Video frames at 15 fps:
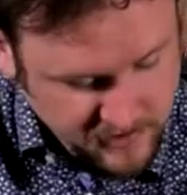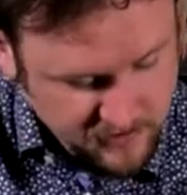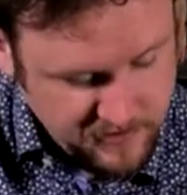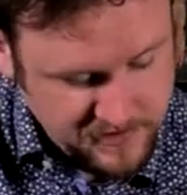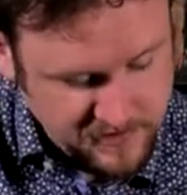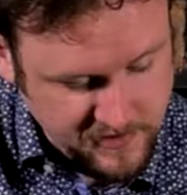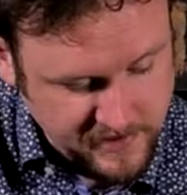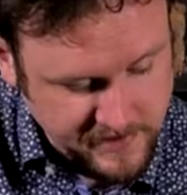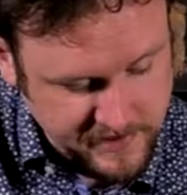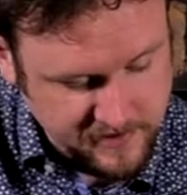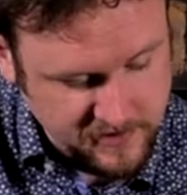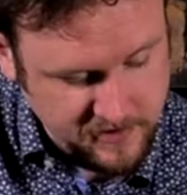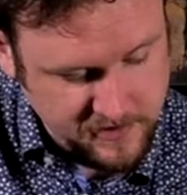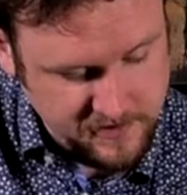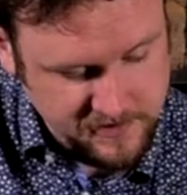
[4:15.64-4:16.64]
with our A
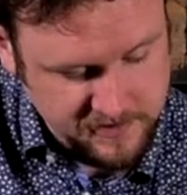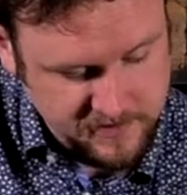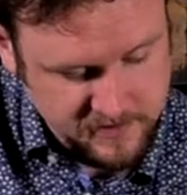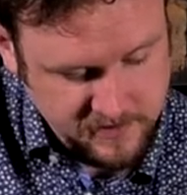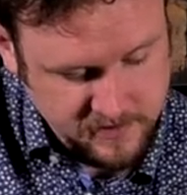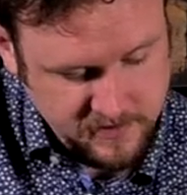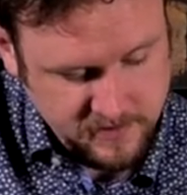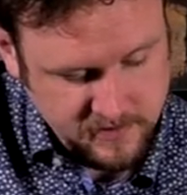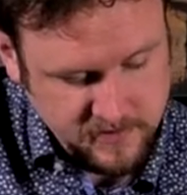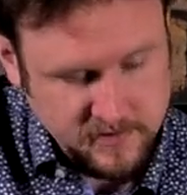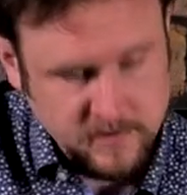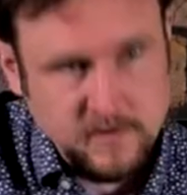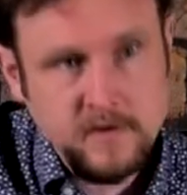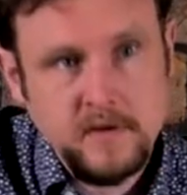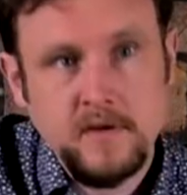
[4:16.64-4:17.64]
chord,
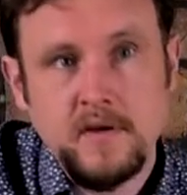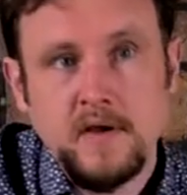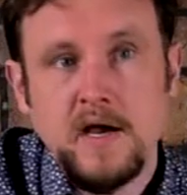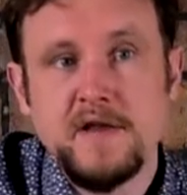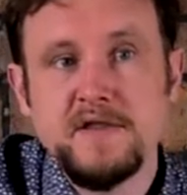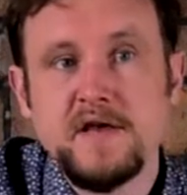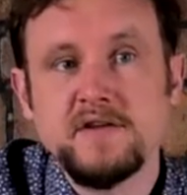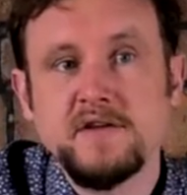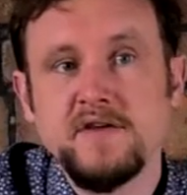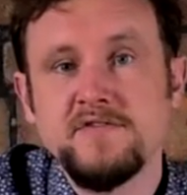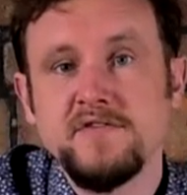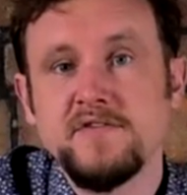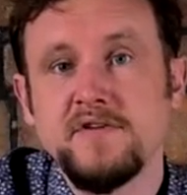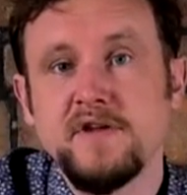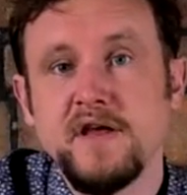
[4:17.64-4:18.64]
and that gives
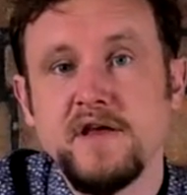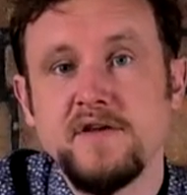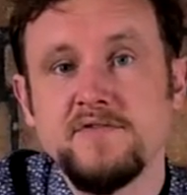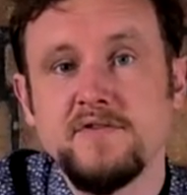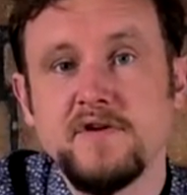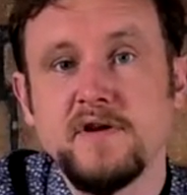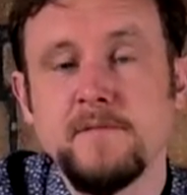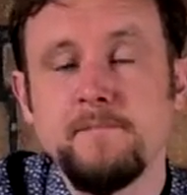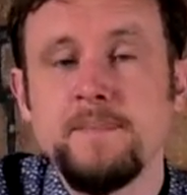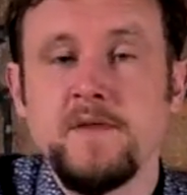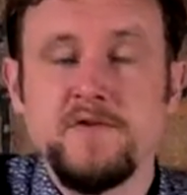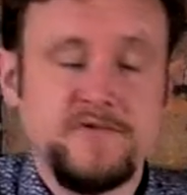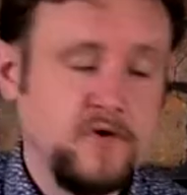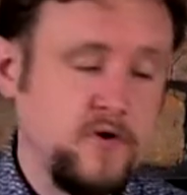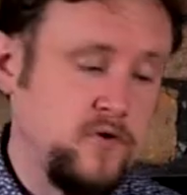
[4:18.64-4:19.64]
us an A string.
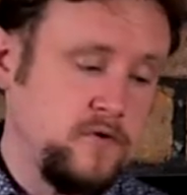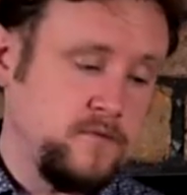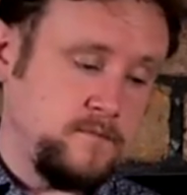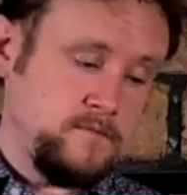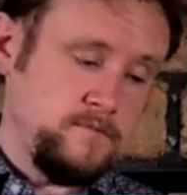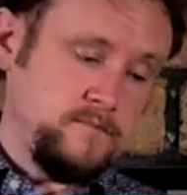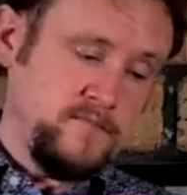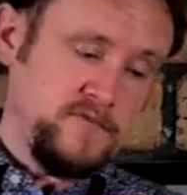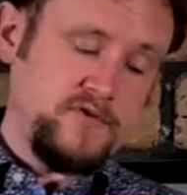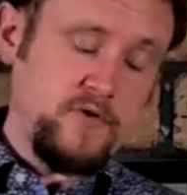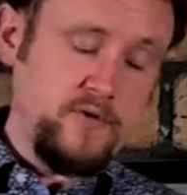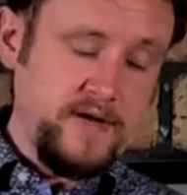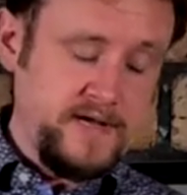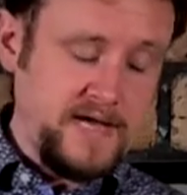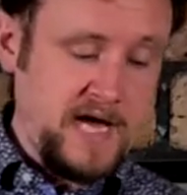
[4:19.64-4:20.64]
So to
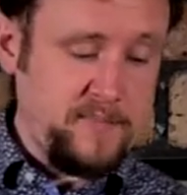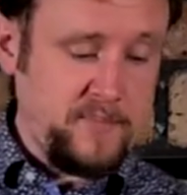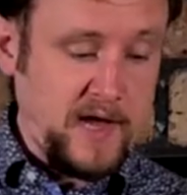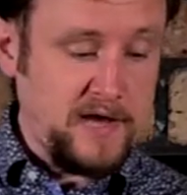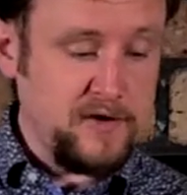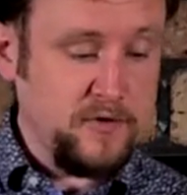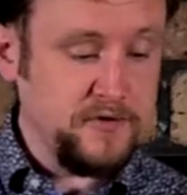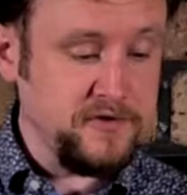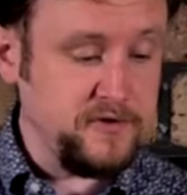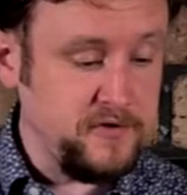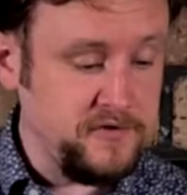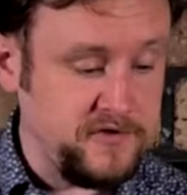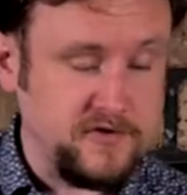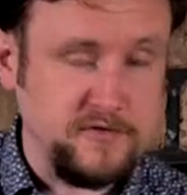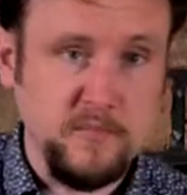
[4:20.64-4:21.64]
recap, I'm going to
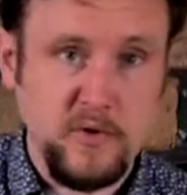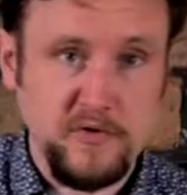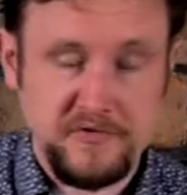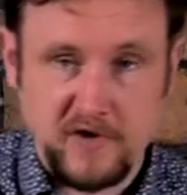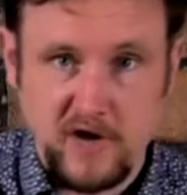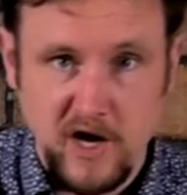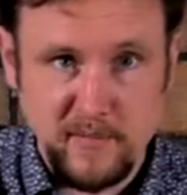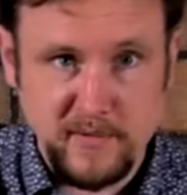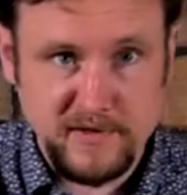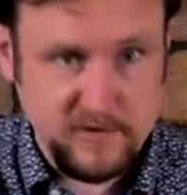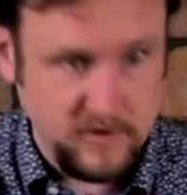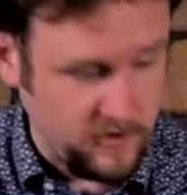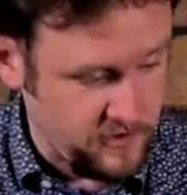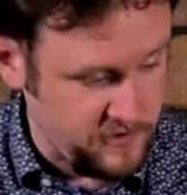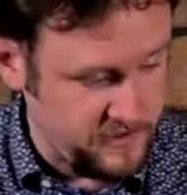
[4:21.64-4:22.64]
use this most common
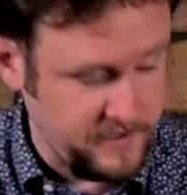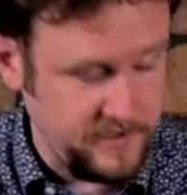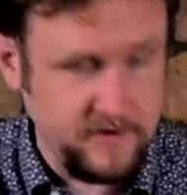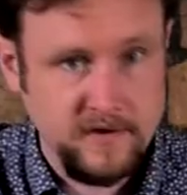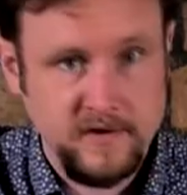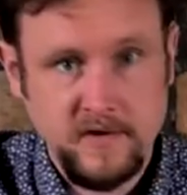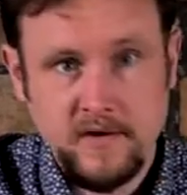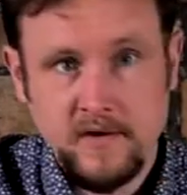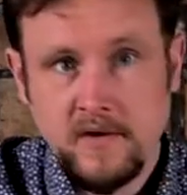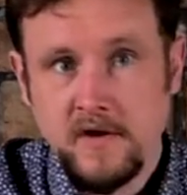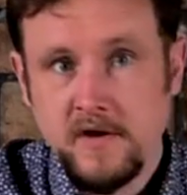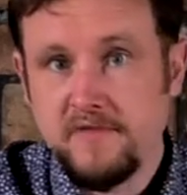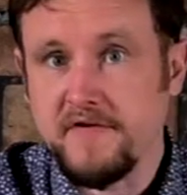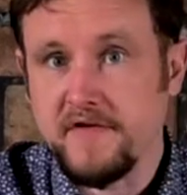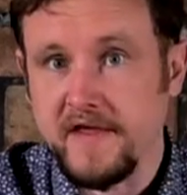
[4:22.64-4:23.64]
chord here
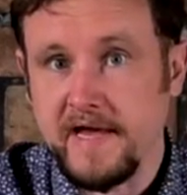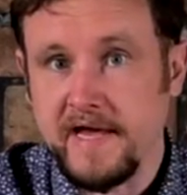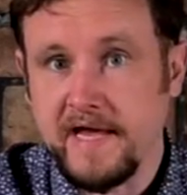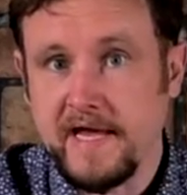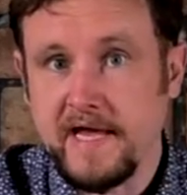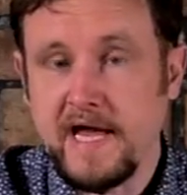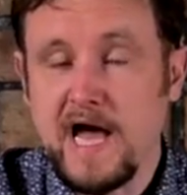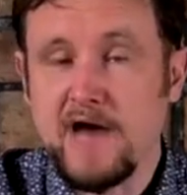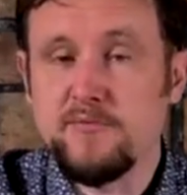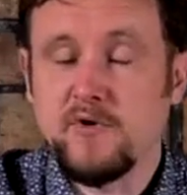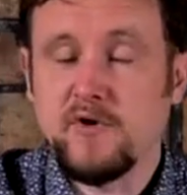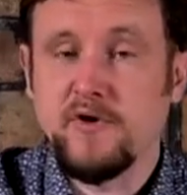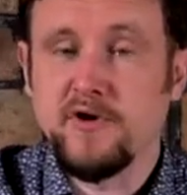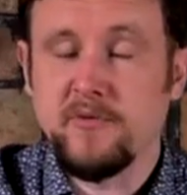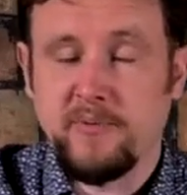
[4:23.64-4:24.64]
for the A, and
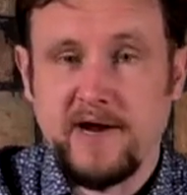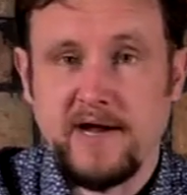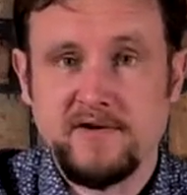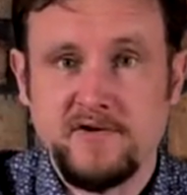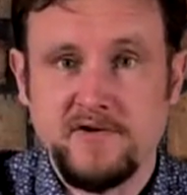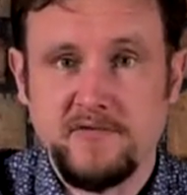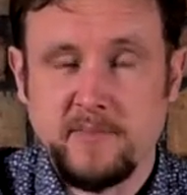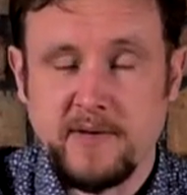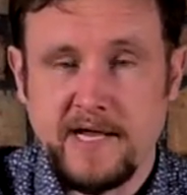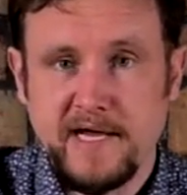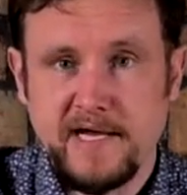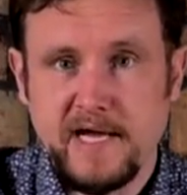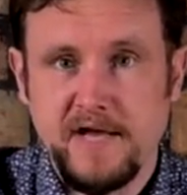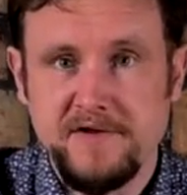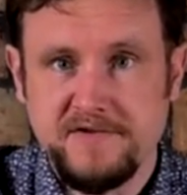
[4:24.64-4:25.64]
we're going to practice
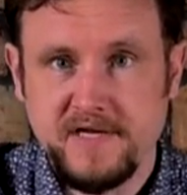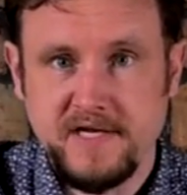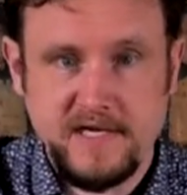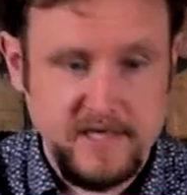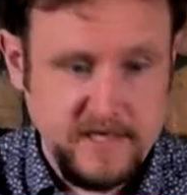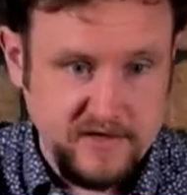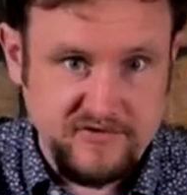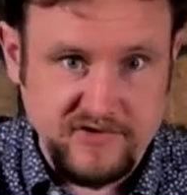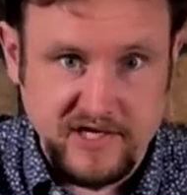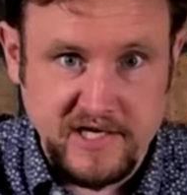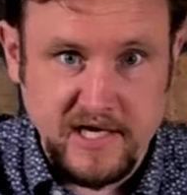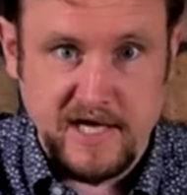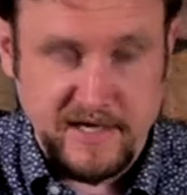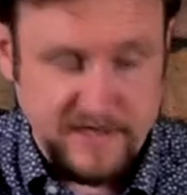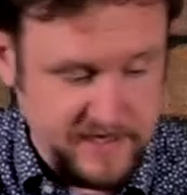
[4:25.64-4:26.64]
playing a D, a
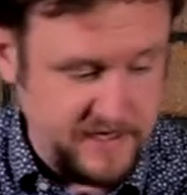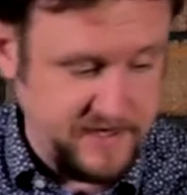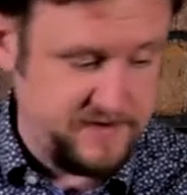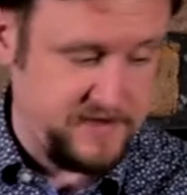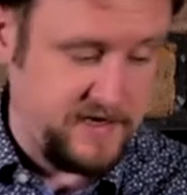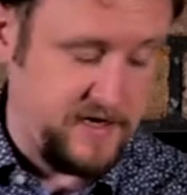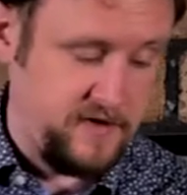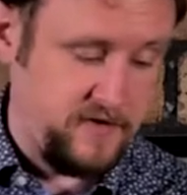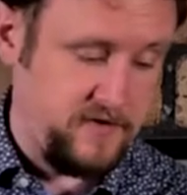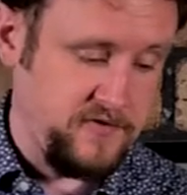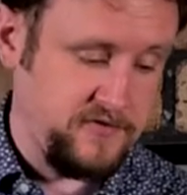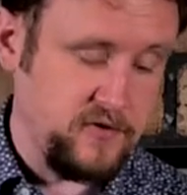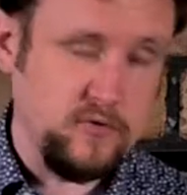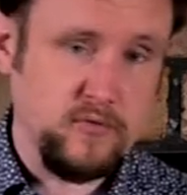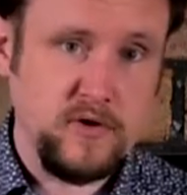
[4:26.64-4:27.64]
G and an A together.
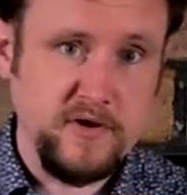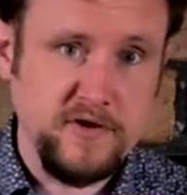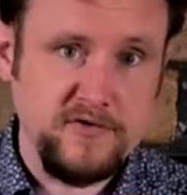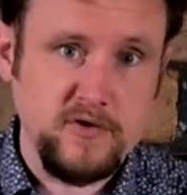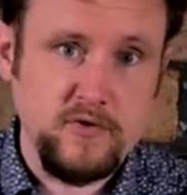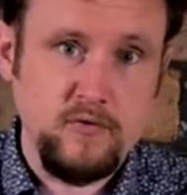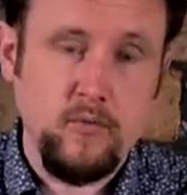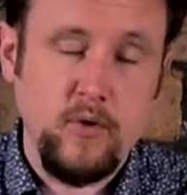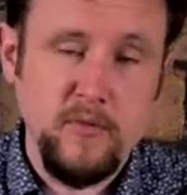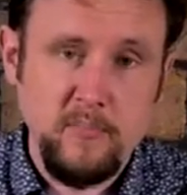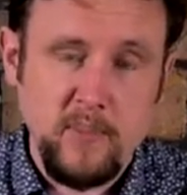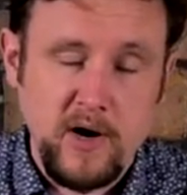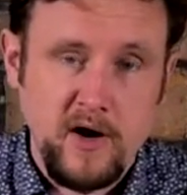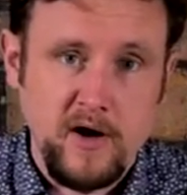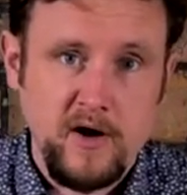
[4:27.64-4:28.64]
So we're going to do one
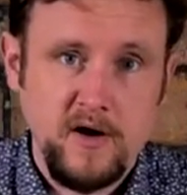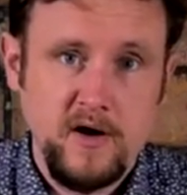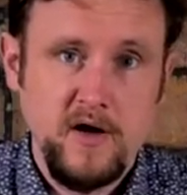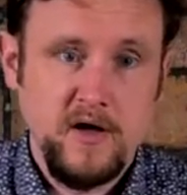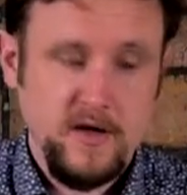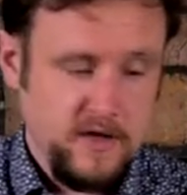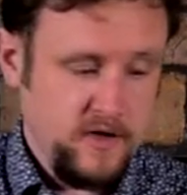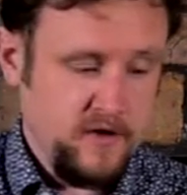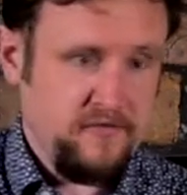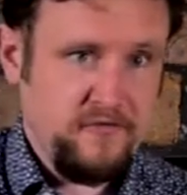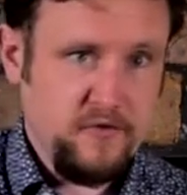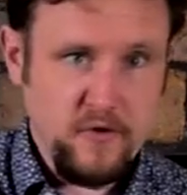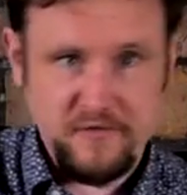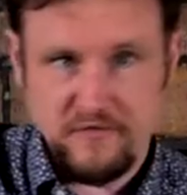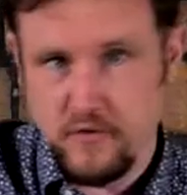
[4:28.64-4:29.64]
bar of
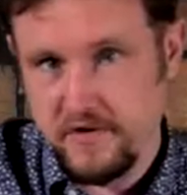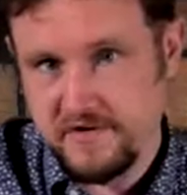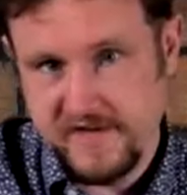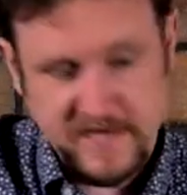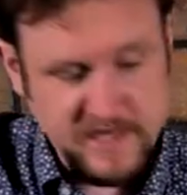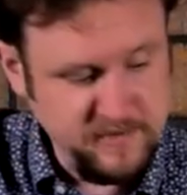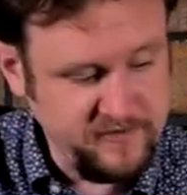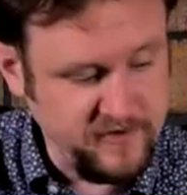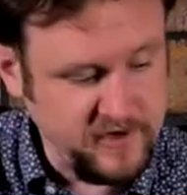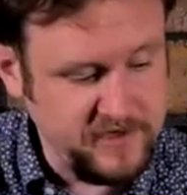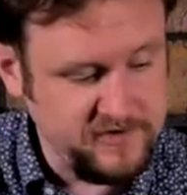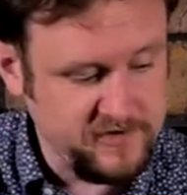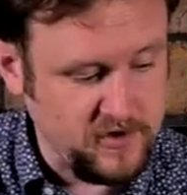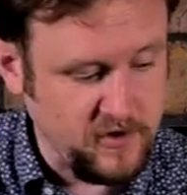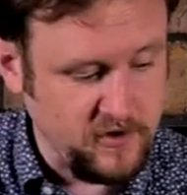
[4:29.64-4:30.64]
4-4 time for
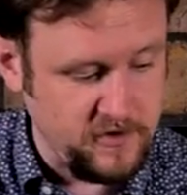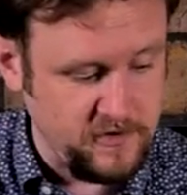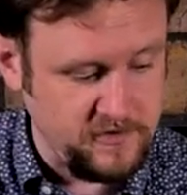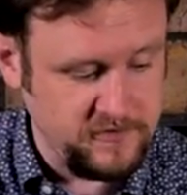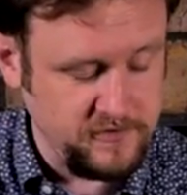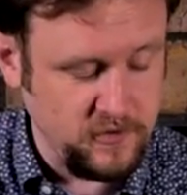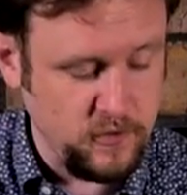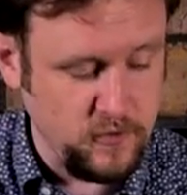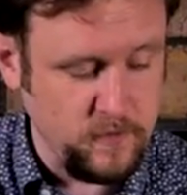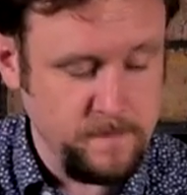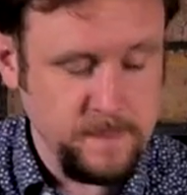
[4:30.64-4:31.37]
each chord. So